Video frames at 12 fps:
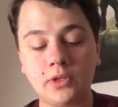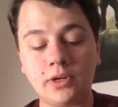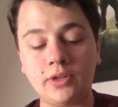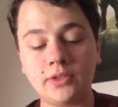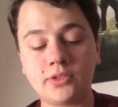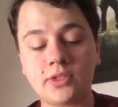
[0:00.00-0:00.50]

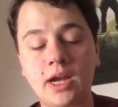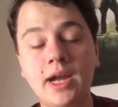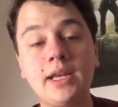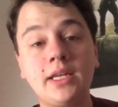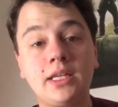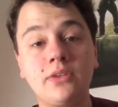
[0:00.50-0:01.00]
On the
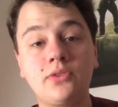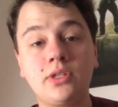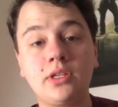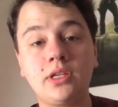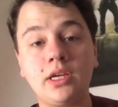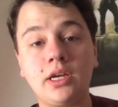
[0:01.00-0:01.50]
side, it gives
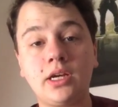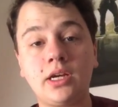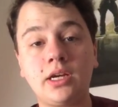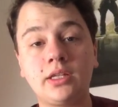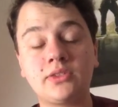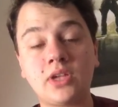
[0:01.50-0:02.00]
the
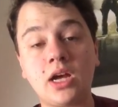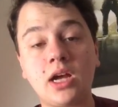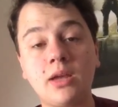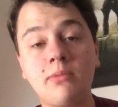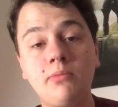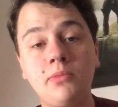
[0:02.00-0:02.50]

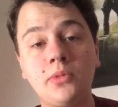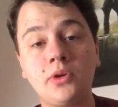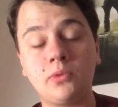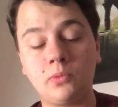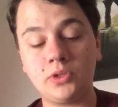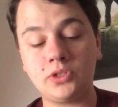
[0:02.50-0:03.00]
time
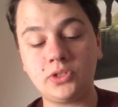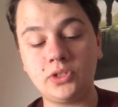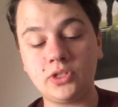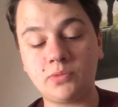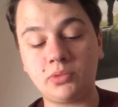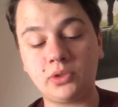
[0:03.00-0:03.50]
in which
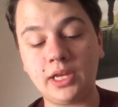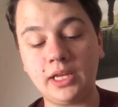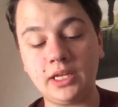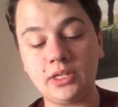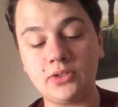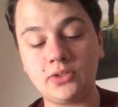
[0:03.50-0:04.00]
this plate
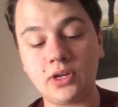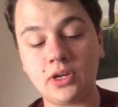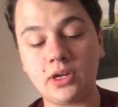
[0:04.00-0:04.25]
is